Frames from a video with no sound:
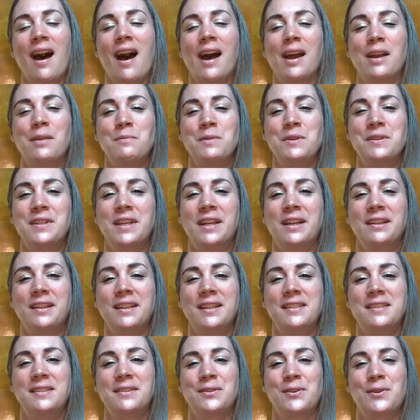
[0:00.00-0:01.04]
I'm Musetta
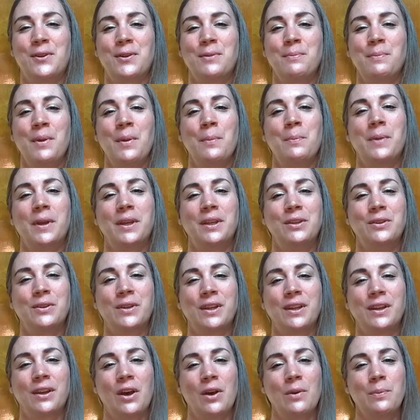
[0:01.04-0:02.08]
Lee Storm, but you
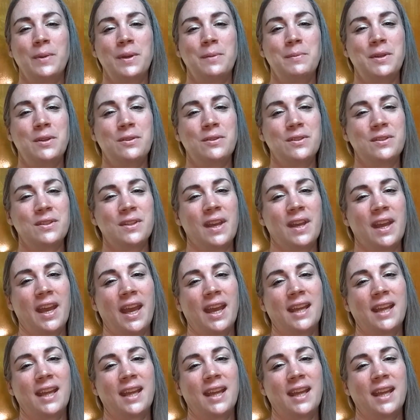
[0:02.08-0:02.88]
can call me Muse.